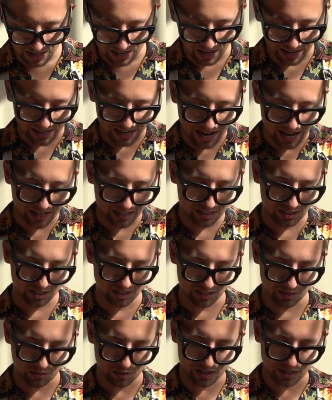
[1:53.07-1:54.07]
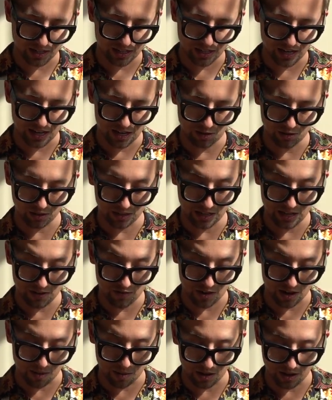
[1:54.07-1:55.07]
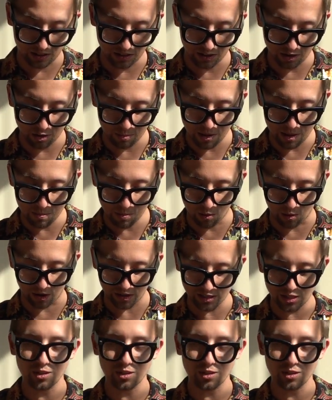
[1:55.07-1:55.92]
I actually want to angle even a little bit more,